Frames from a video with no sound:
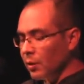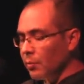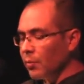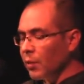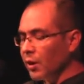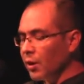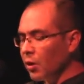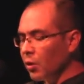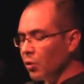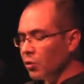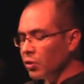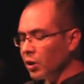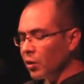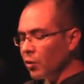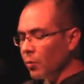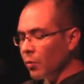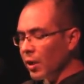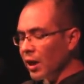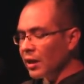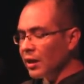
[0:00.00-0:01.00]
But those
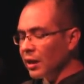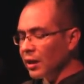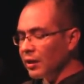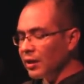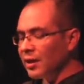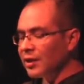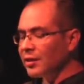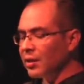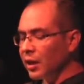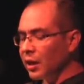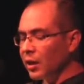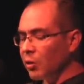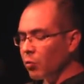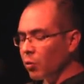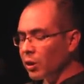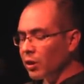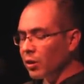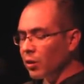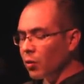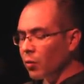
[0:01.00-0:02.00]
accompanying this king were
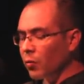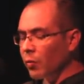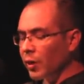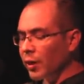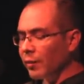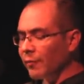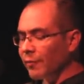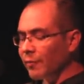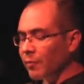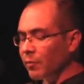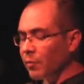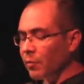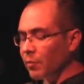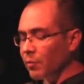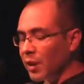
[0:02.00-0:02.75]
no mere,